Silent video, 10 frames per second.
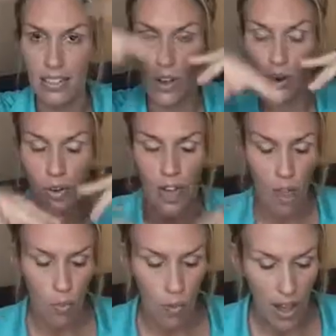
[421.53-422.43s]
So
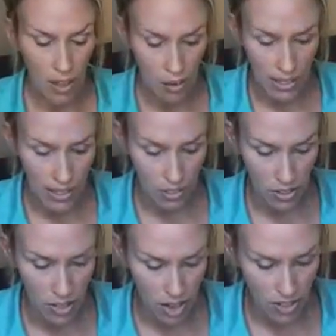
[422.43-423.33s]
while you're reading
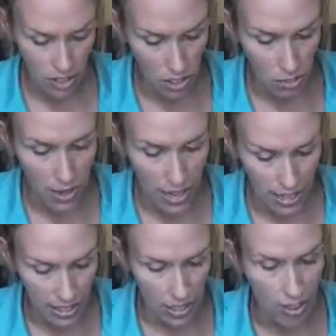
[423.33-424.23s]
those cards and you're
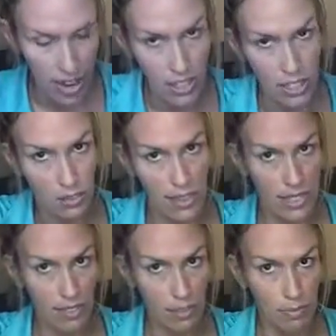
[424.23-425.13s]
writing, you're actually
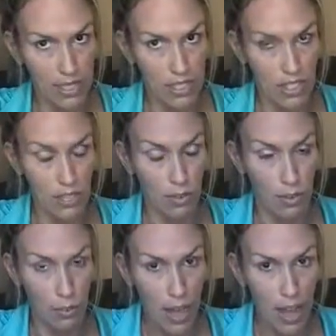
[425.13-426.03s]
receiving messages
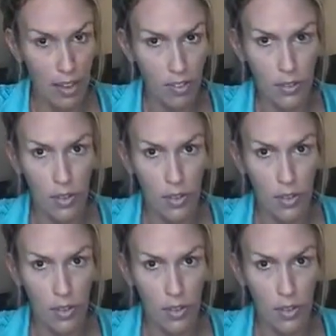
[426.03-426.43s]
from above.